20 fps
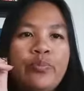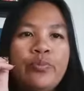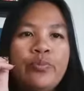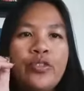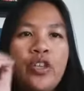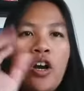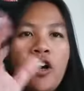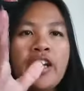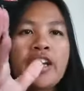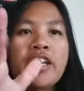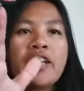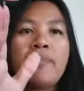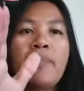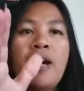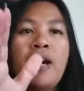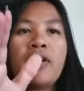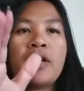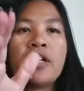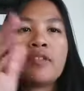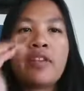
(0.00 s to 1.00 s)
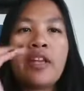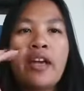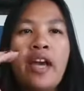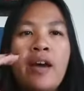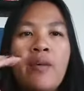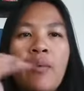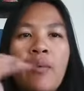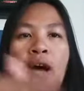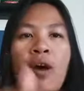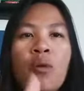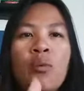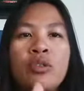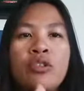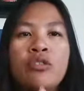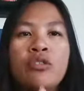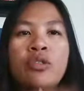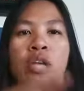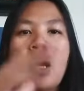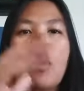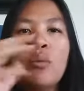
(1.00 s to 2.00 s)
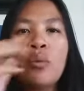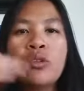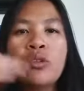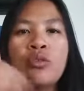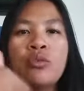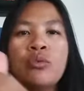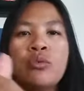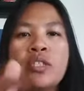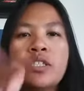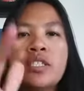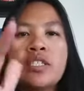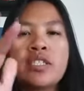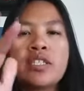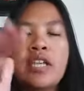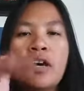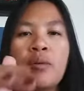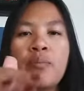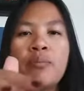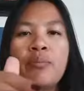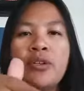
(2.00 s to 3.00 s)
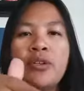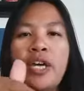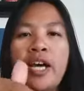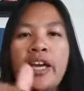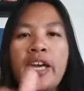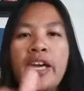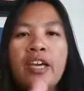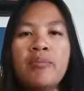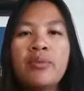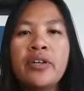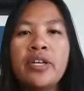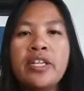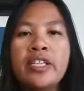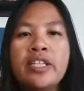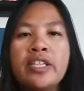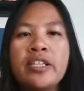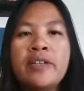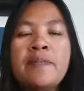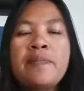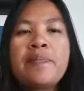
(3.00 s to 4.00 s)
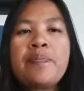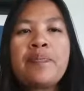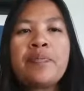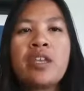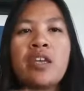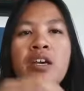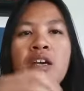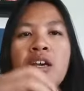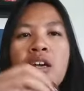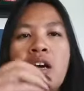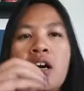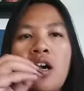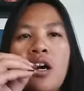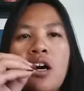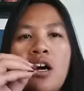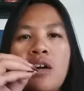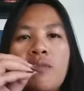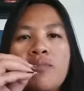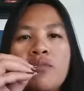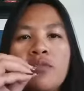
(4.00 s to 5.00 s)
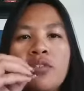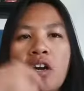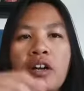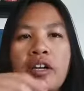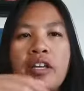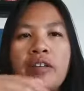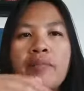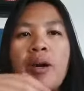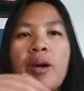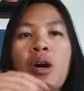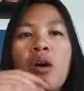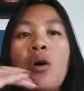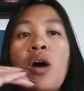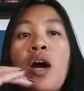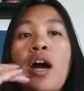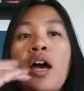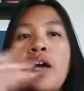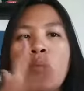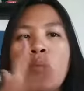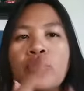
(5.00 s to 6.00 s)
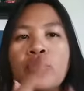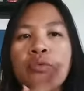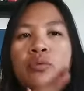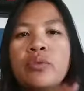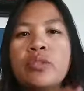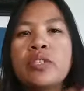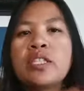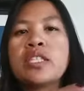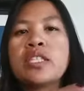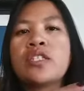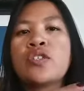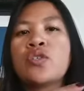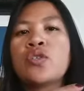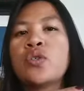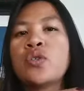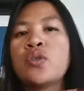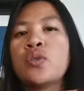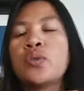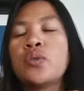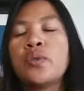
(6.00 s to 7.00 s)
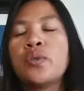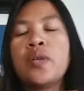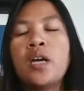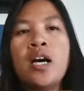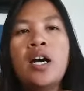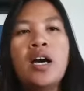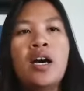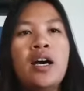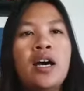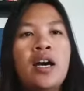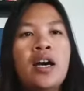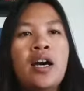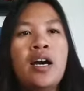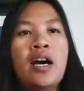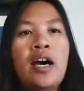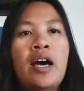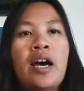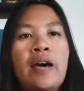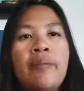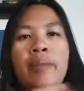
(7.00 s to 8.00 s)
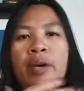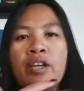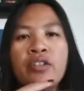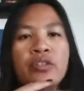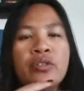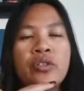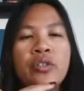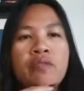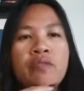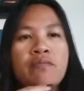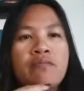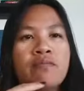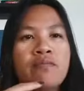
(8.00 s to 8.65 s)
talking about it, say I would do this. Hey Brandy, talking about I would do this to I'm actually,